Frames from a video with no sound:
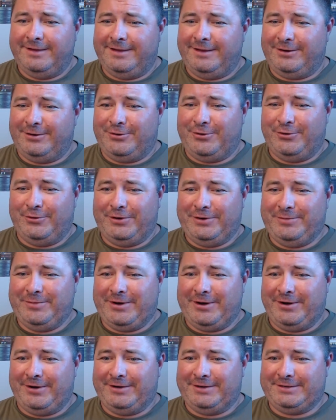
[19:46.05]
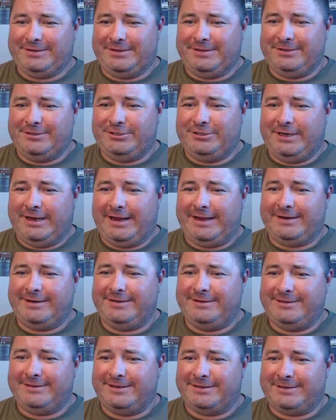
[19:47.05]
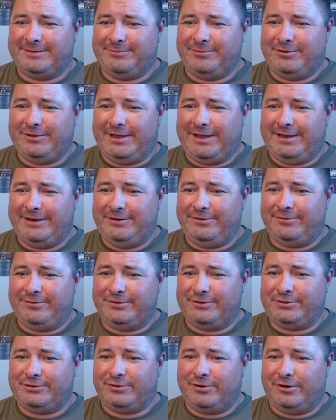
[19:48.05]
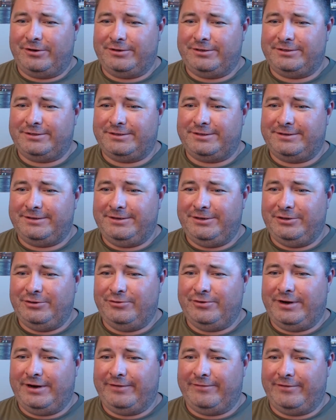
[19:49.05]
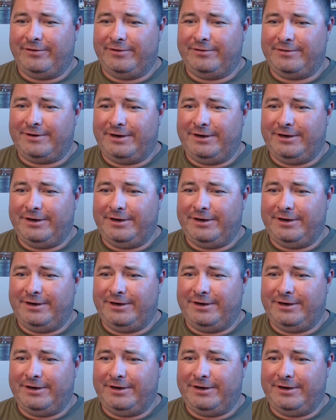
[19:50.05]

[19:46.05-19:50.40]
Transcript: And Cody Merritt is in the chat. He says, I'm glad you're the strongest you ever.